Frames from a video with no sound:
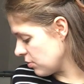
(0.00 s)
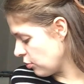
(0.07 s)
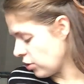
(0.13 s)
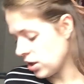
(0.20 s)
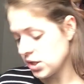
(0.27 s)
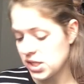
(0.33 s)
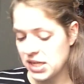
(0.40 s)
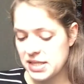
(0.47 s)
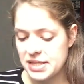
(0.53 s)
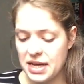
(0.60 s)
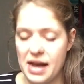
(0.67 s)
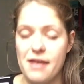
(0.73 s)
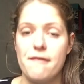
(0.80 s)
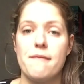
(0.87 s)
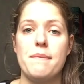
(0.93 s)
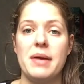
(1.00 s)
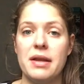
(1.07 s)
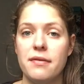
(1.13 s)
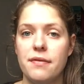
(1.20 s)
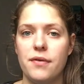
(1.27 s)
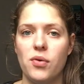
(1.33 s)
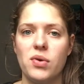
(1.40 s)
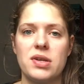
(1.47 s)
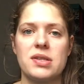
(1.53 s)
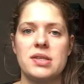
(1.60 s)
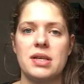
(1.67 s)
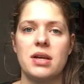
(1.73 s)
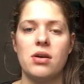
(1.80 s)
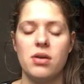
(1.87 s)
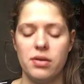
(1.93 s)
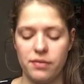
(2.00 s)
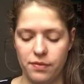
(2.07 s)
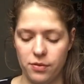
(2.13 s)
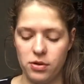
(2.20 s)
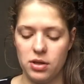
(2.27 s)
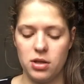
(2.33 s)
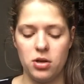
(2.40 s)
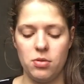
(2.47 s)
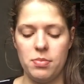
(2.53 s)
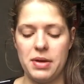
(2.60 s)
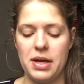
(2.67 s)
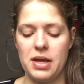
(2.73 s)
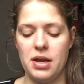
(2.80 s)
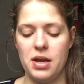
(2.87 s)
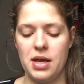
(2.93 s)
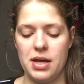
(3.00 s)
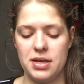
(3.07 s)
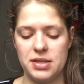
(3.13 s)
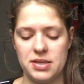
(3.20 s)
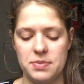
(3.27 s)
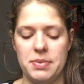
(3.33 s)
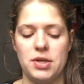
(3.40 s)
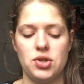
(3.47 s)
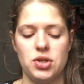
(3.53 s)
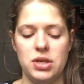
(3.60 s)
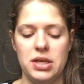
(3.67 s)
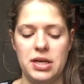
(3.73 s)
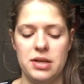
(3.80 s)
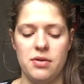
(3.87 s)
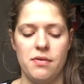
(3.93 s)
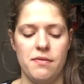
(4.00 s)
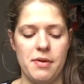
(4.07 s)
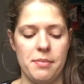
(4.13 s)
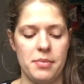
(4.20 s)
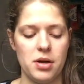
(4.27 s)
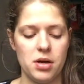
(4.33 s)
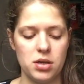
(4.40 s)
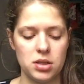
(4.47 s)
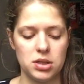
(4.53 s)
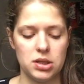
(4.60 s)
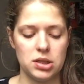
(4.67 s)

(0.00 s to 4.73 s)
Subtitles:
a project I've been focusing on for a little bit, especially in November.